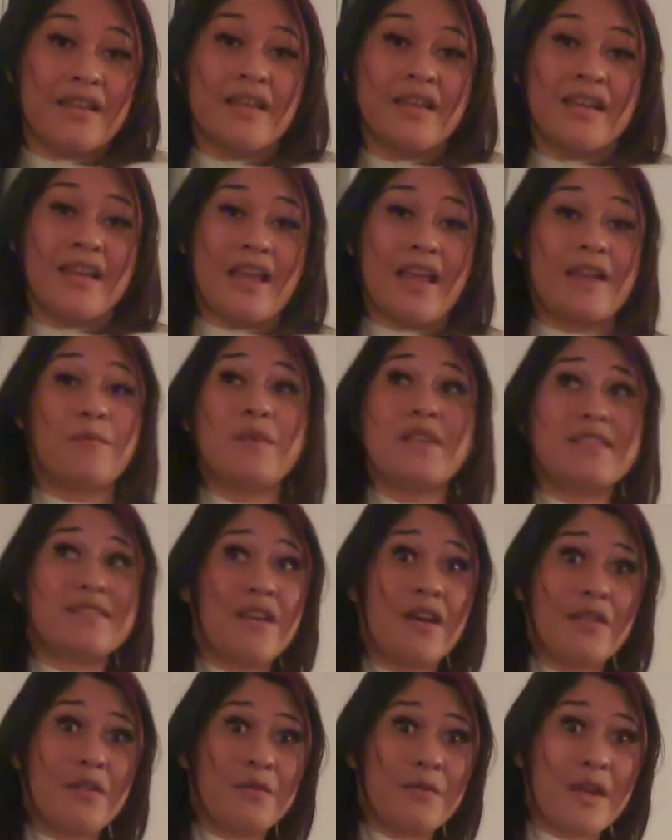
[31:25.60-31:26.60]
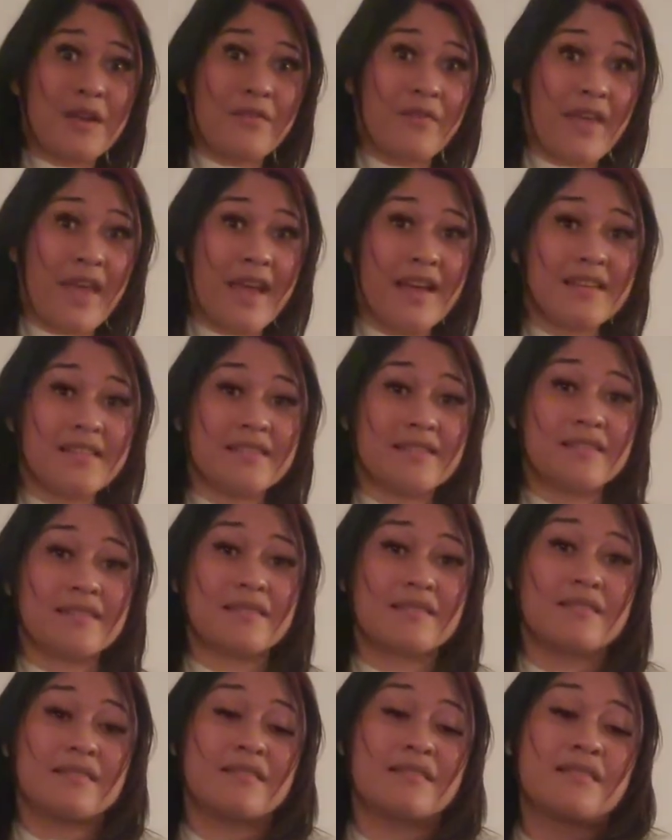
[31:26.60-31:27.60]
And we saw the red flags.
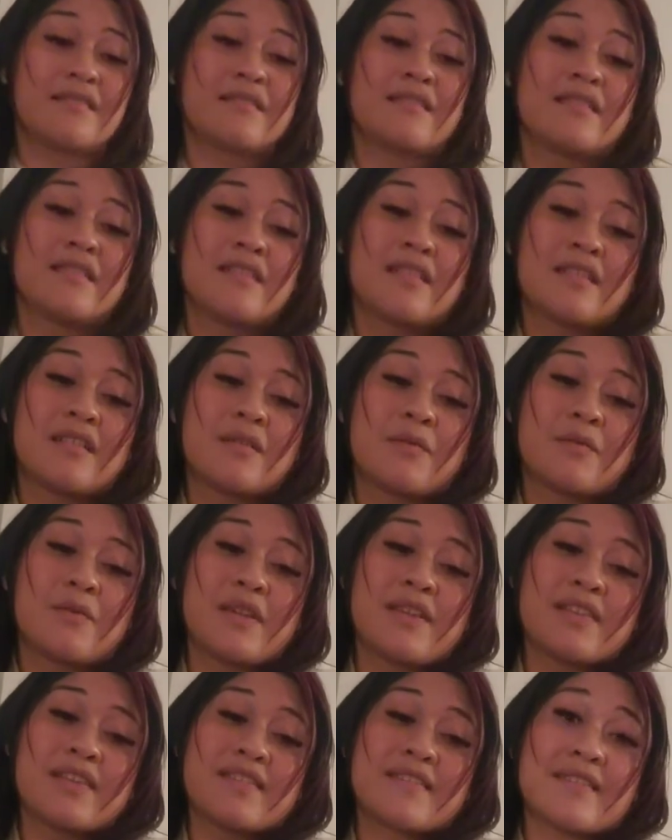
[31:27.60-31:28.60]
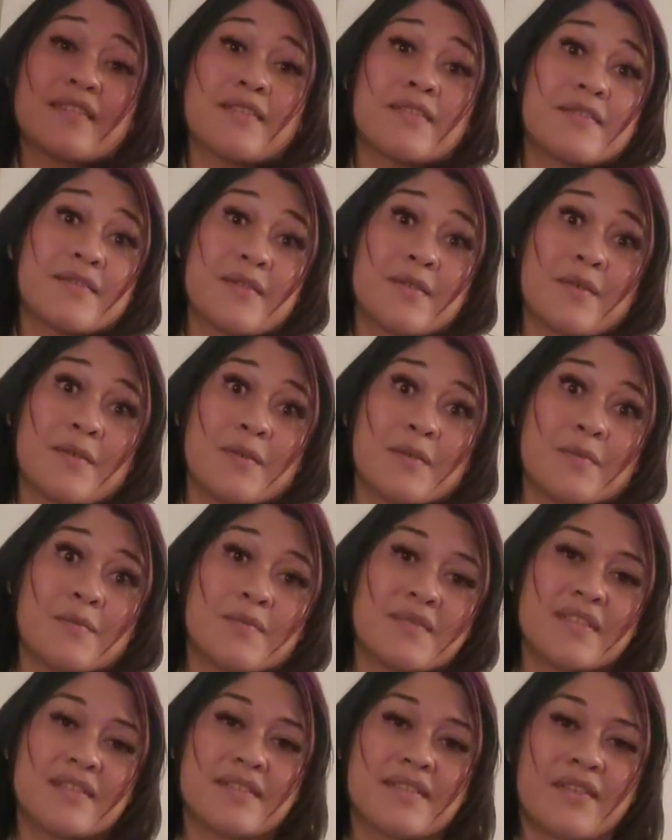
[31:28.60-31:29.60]
We just
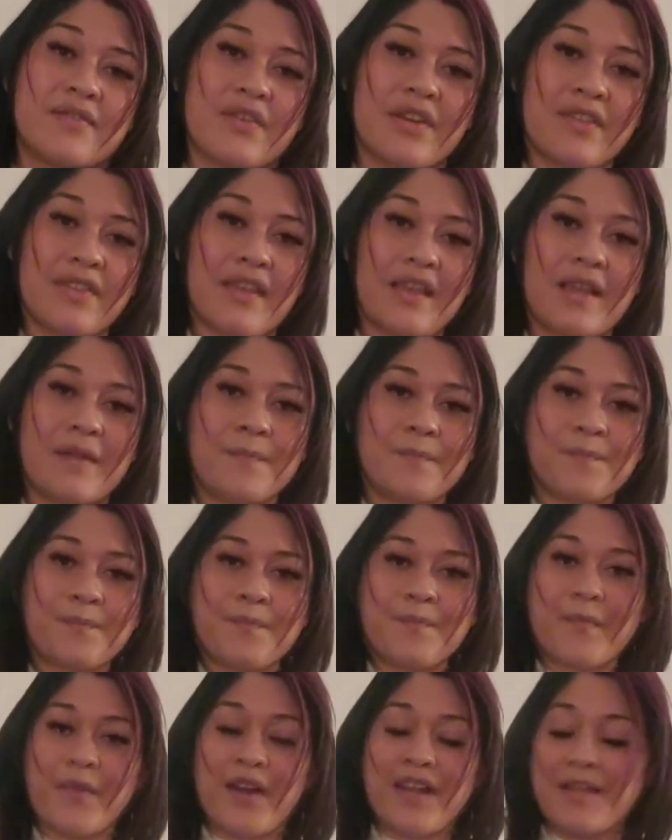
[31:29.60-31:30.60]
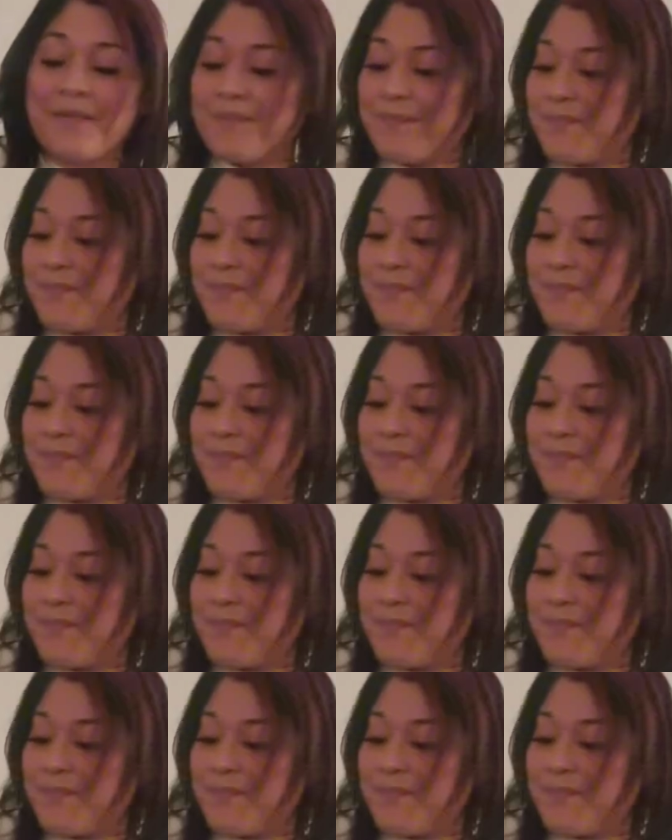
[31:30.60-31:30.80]
assumed differently, right?